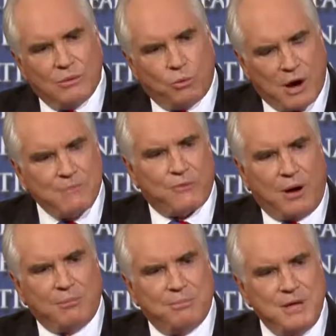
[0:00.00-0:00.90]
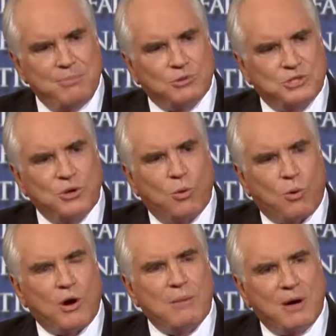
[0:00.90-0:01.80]
Where I'm from, people still
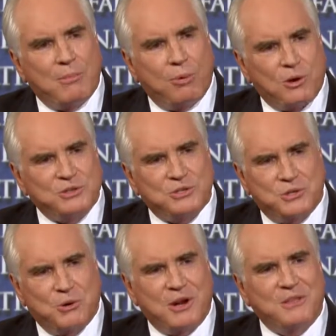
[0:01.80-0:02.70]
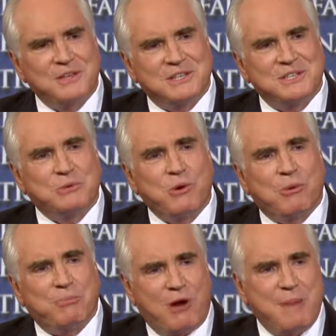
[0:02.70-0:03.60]
worry about border security, and they said, listen, we
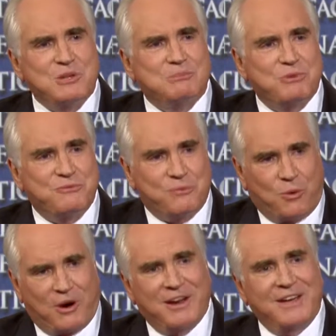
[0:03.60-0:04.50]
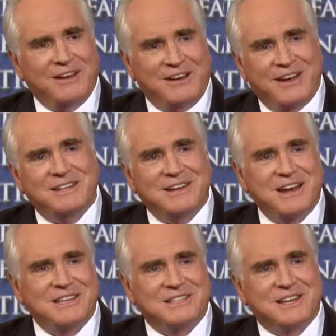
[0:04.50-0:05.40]
were promised before in
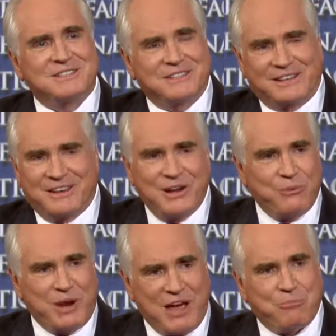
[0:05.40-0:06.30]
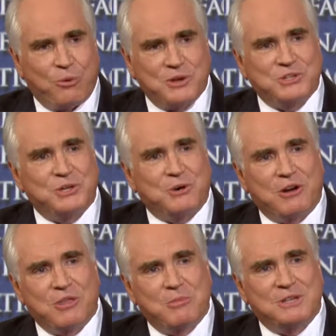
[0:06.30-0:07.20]
1986 that we'd have border security,
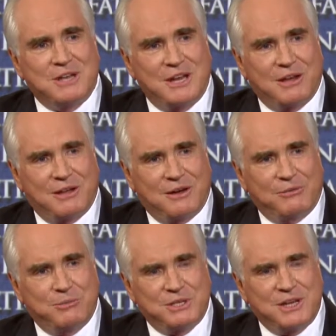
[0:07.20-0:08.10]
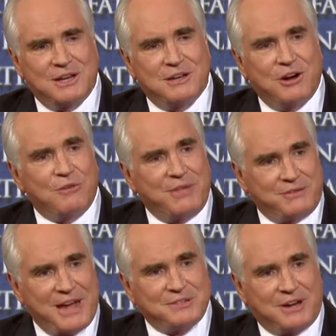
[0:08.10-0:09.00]
everything would be taken care of.
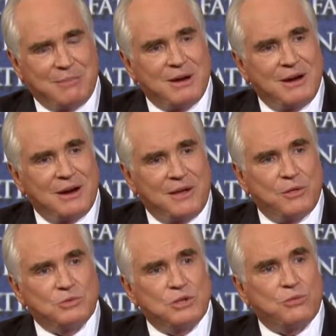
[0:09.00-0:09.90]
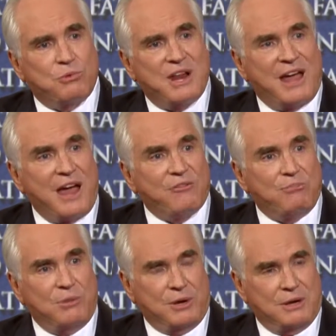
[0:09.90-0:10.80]
At that time, I think it was 3.5
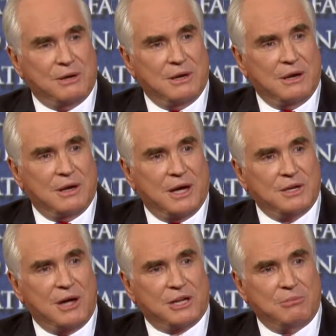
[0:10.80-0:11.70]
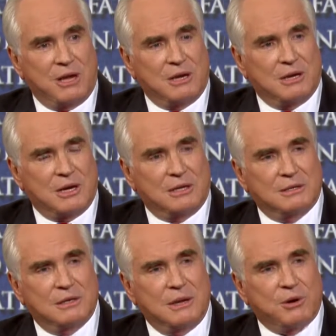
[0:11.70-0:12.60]
million undocumented
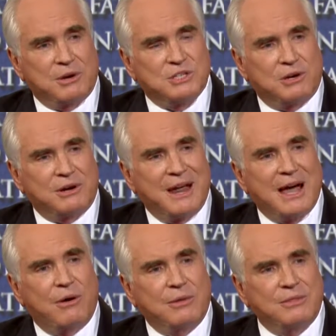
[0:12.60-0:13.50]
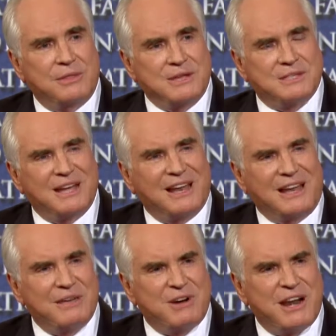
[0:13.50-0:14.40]
immigrants here. Now they say
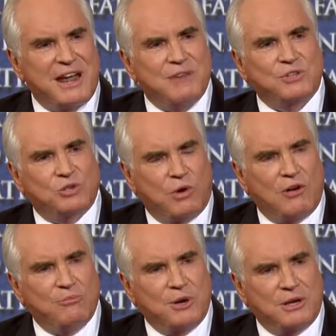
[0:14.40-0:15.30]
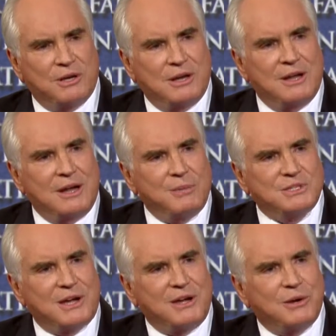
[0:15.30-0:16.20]
11.5 to 12 million, and we
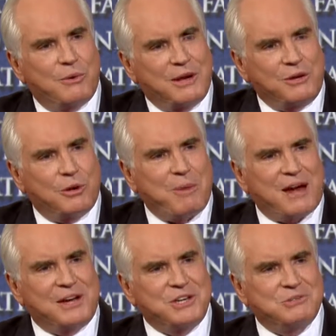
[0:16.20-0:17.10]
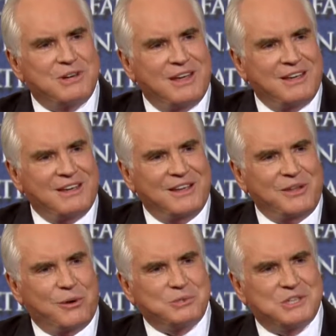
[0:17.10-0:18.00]
say, you know what? You look back in history, and
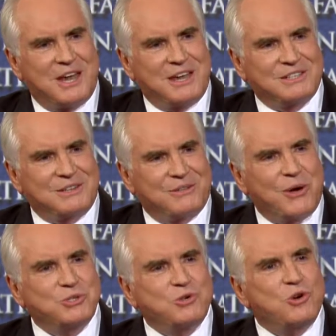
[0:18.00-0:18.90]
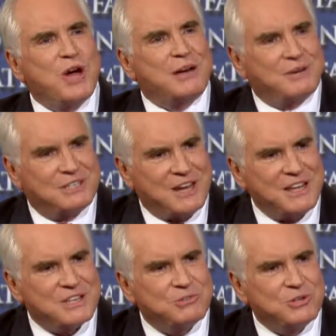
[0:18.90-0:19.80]
the old saying is, those who do not
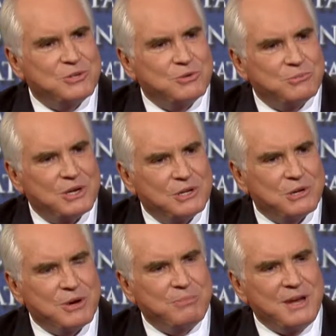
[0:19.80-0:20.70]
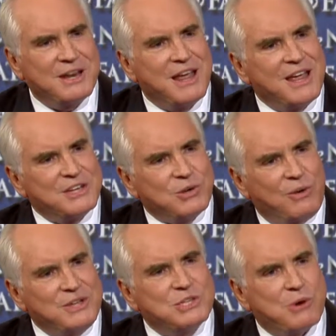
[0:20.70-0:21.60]
study history are doomed to repeat it. So
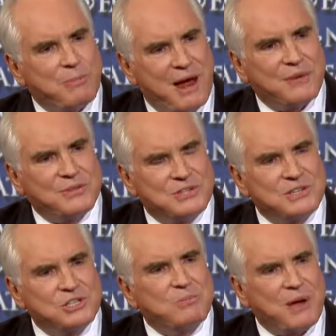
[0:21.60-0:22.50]
is there a path to citizenship?